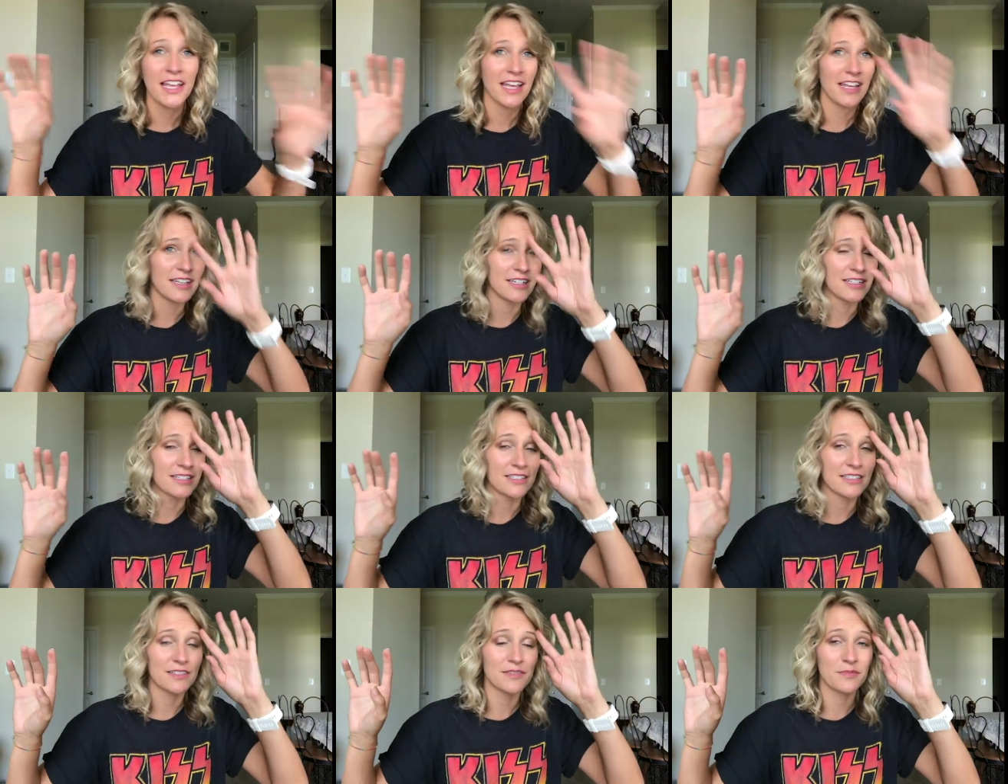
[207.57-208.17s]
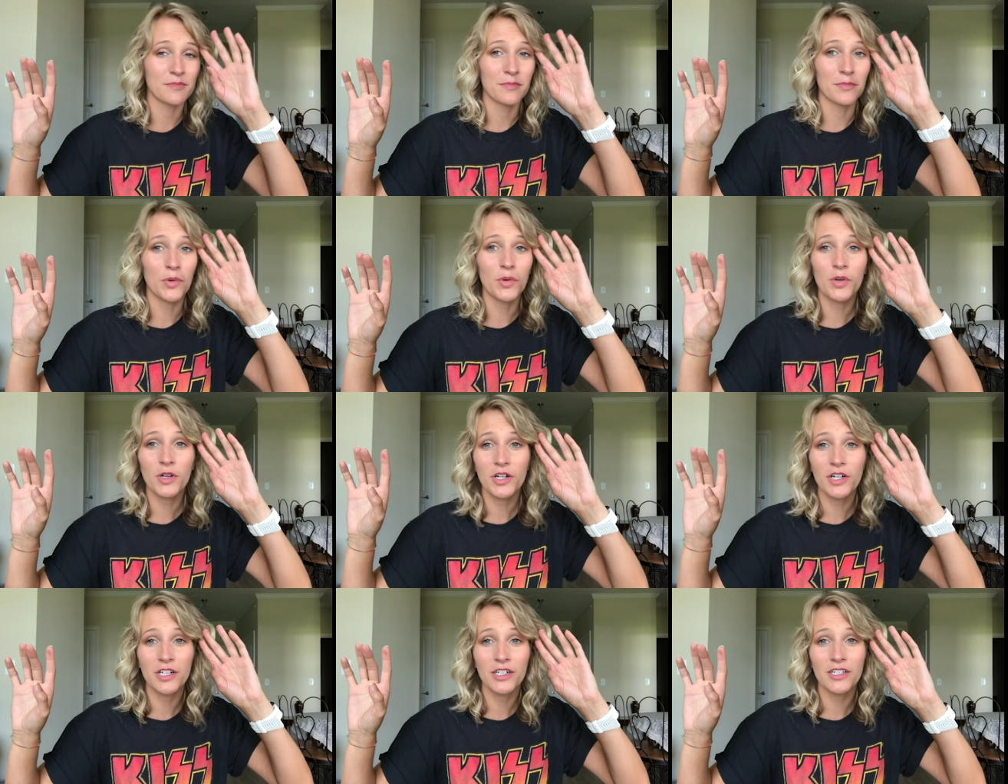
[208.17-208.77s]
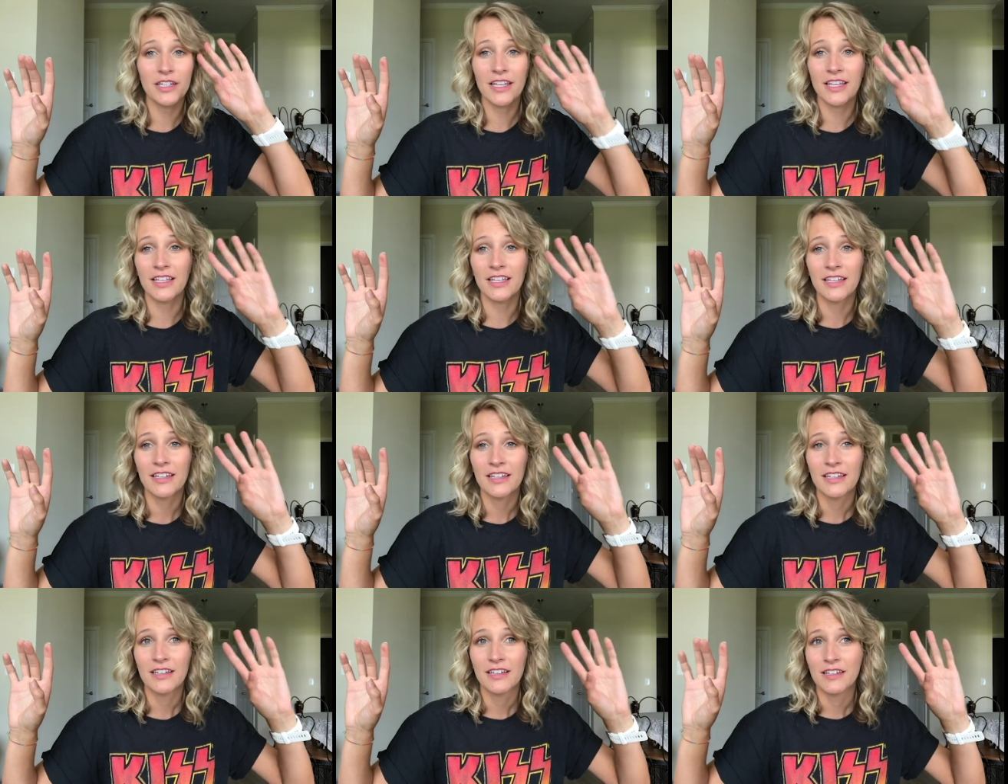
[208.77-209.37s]
it's more like,
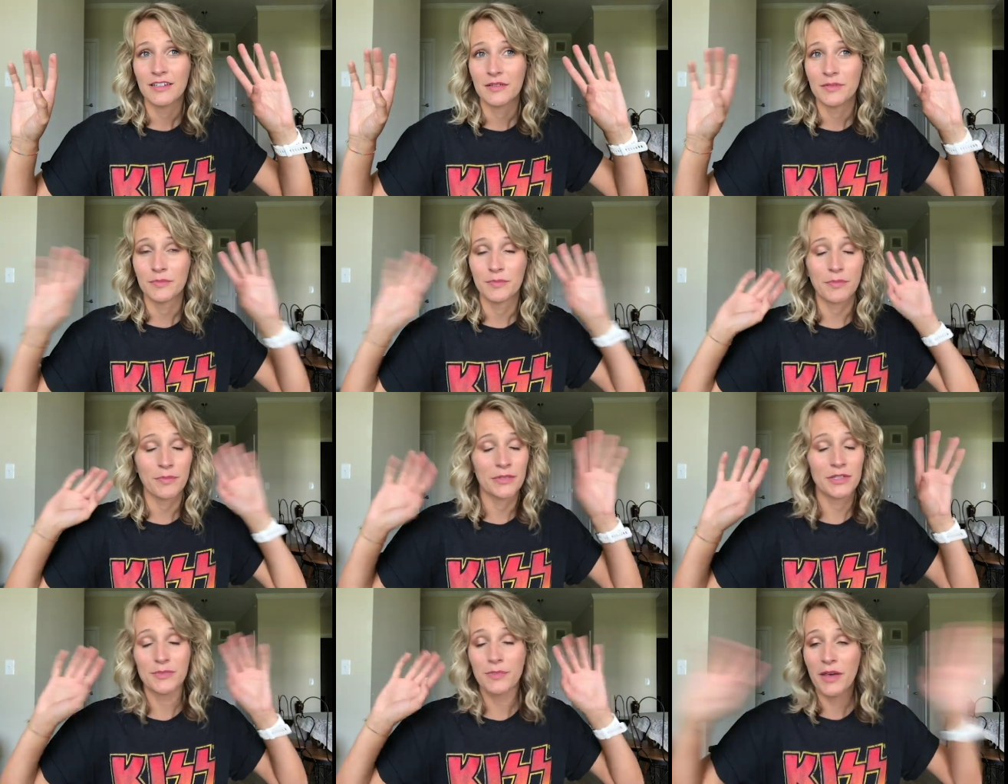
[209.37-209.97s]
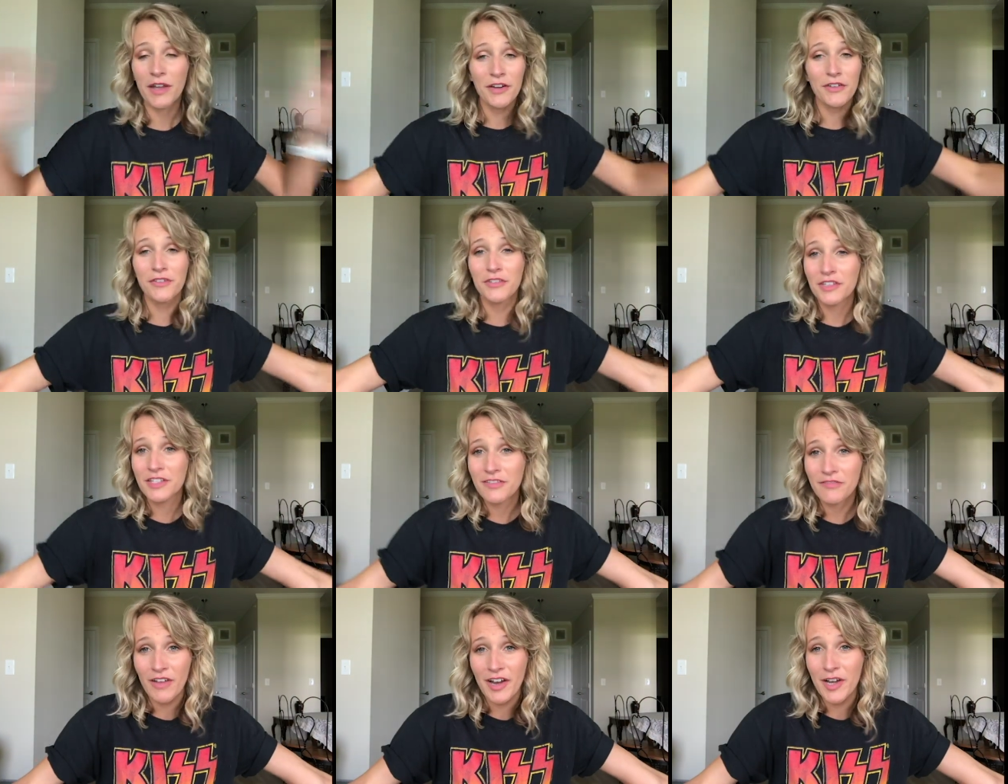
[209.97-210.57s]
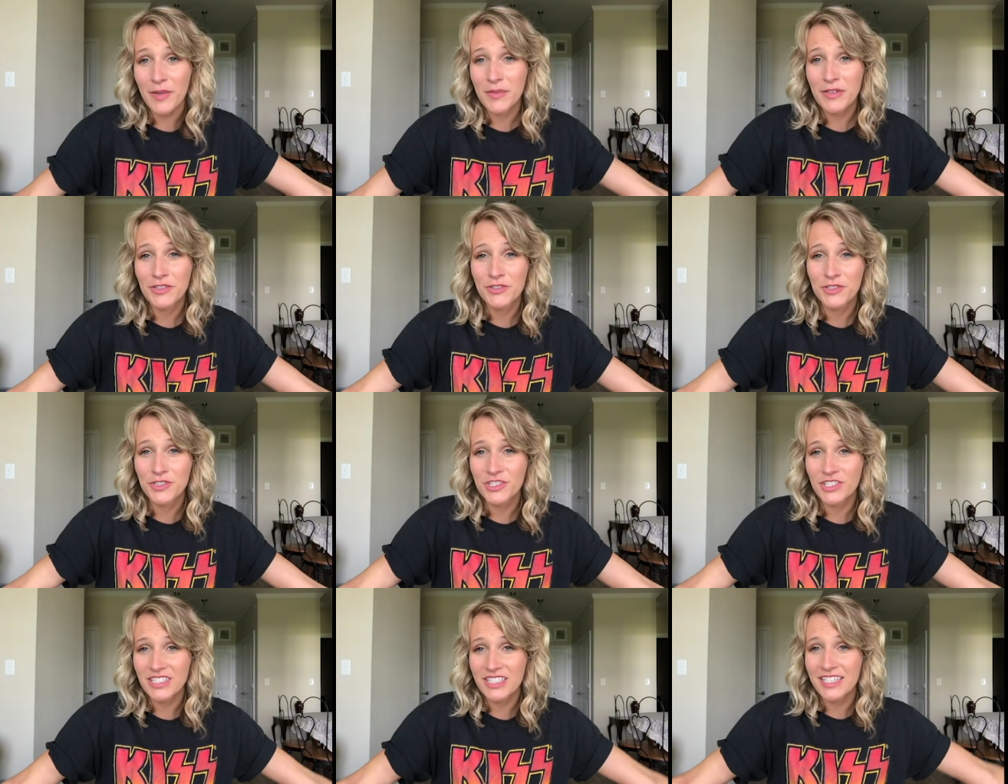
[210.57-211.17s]
it's better for the environment
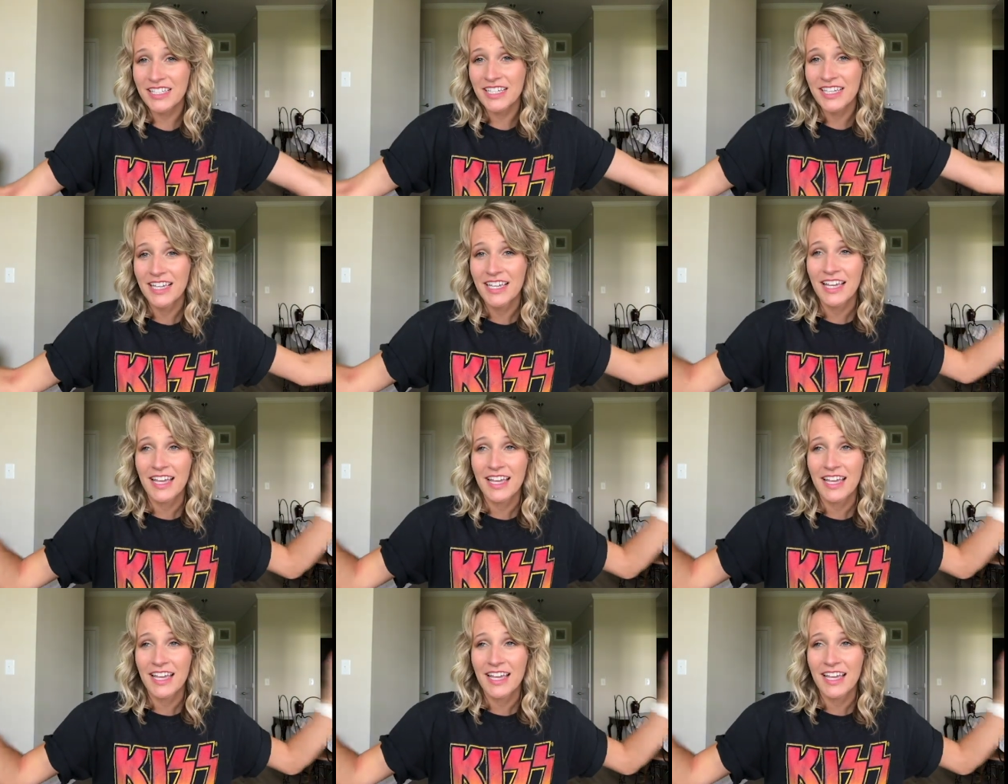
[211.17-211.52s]
usually.